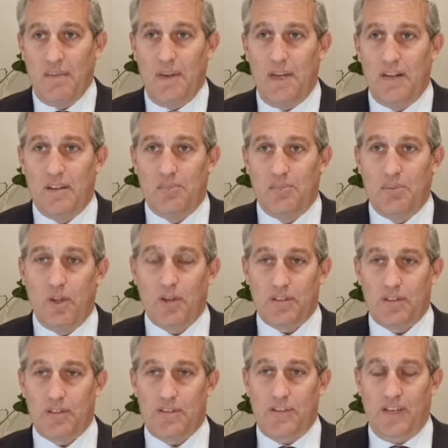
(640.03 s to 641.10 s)
came out of the
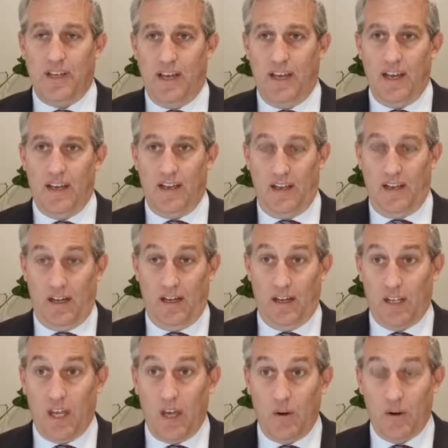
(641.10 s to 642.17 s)
blocks a
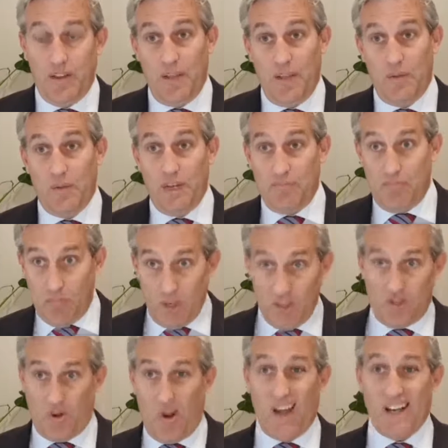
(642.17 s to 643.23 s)
lot lower, and then we
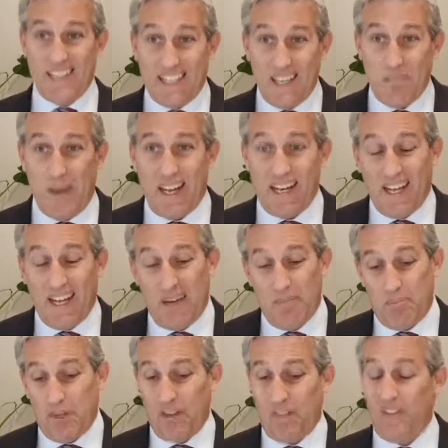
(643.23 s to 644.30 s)
tried to get back up.
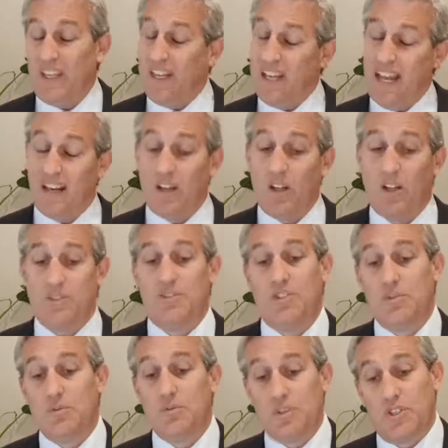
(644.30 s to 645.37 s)
But I think it had a lot to
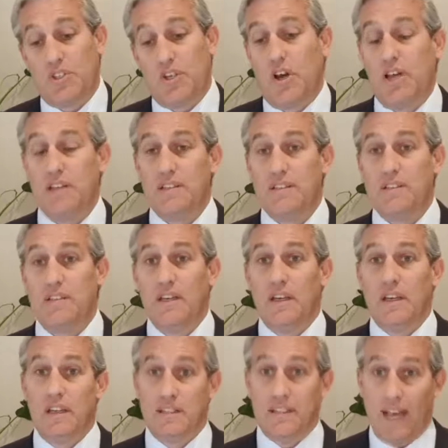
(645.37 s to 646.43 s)
do with China's
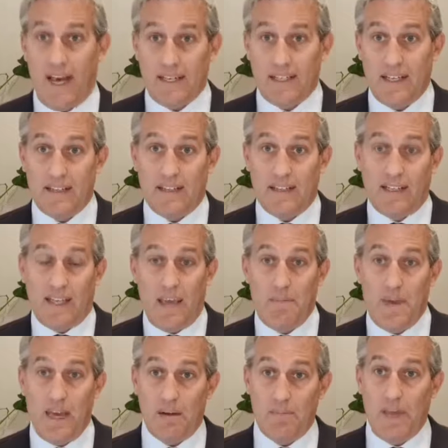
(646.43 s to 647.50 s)
data that came
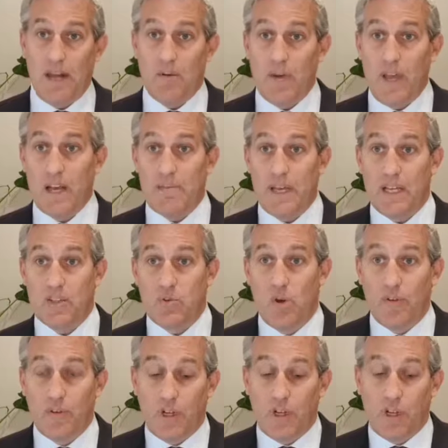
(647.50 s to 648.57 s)
out around about
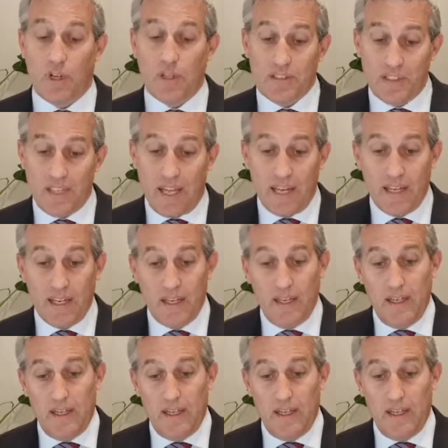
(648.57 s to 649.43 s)
12 o'clock today.